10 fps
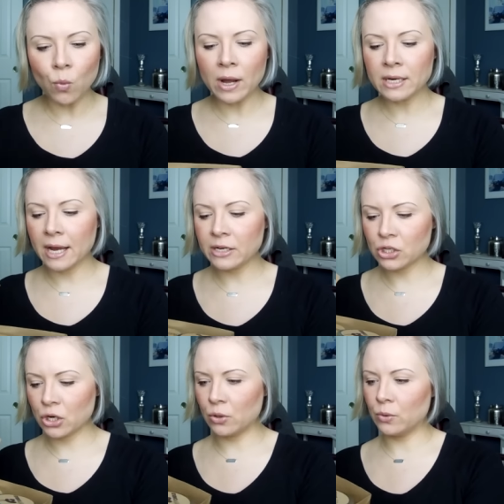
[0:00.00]
what I
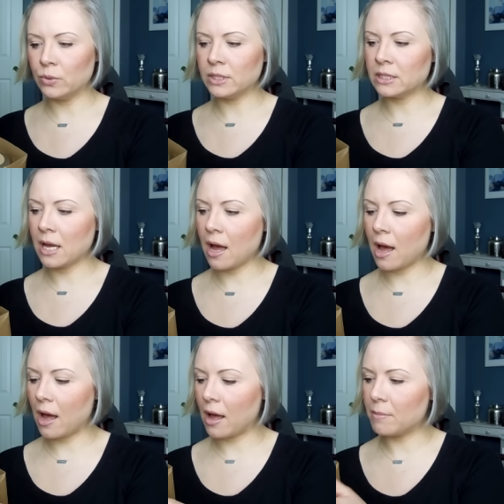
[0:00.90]
chose
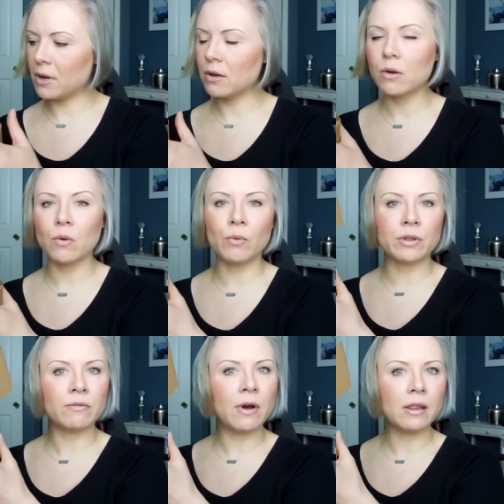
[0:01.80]
um,
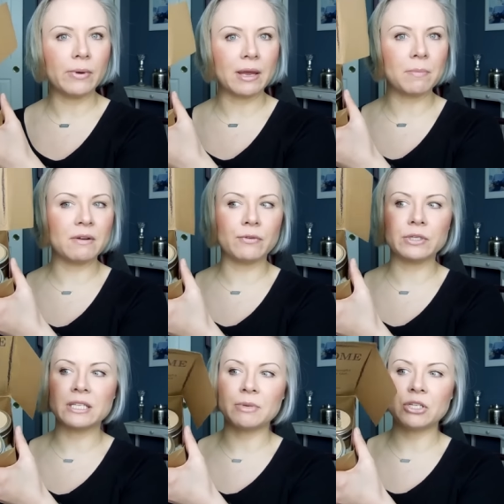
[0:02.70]
were the following. But
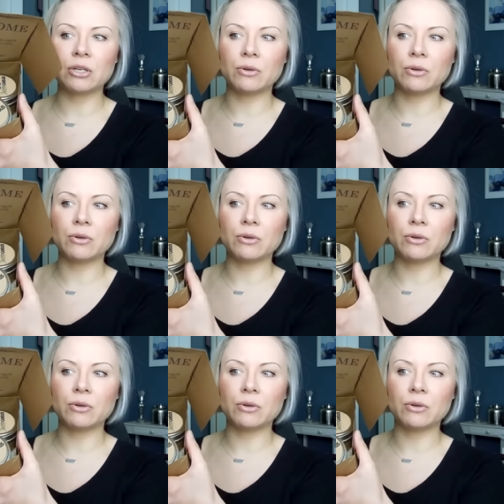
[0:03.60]
first, let me